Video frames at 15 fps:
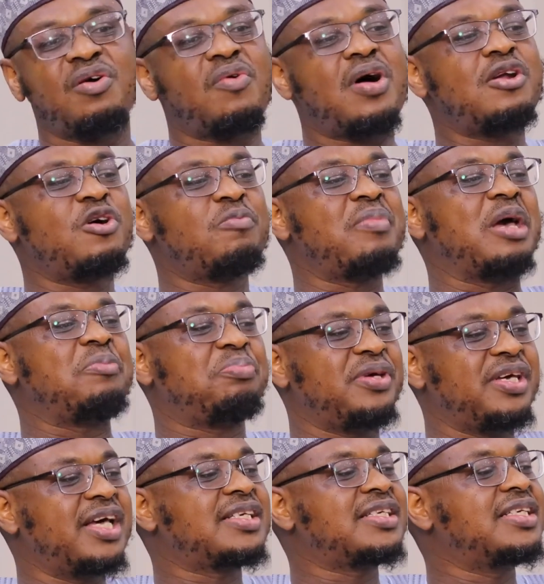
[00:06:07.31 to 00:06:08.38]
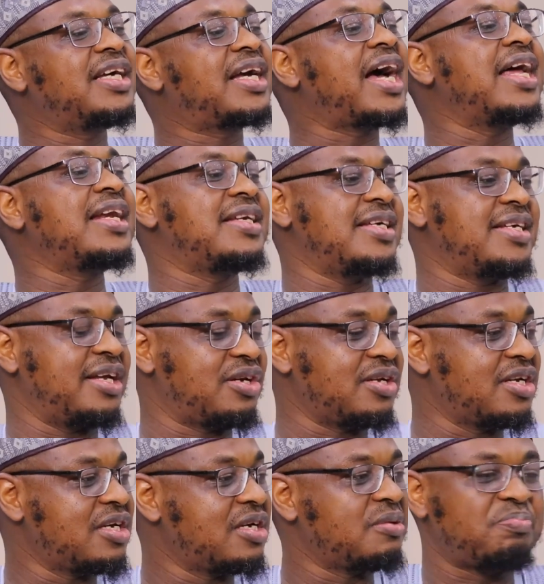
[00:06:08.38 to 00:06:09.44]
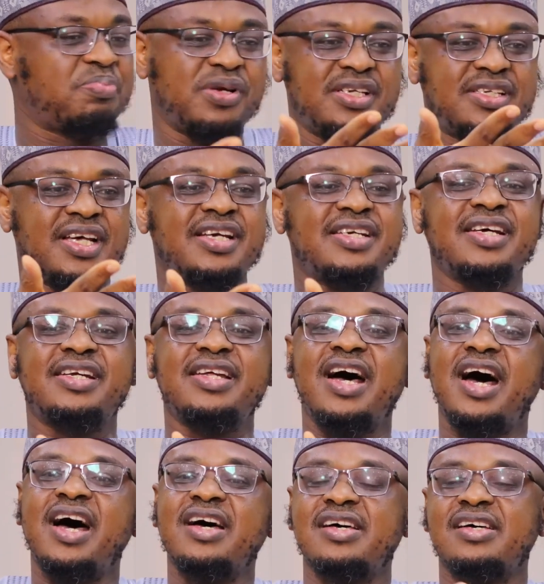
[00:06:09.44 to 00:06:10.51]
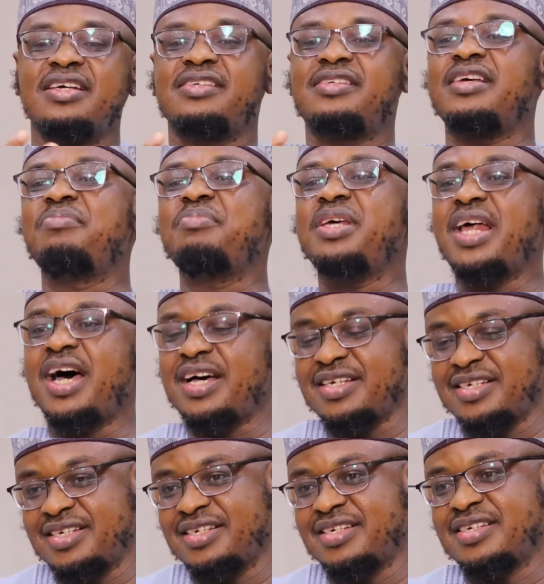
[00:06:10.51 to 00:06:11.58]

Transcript: One of my PhD candidates presented her seminar,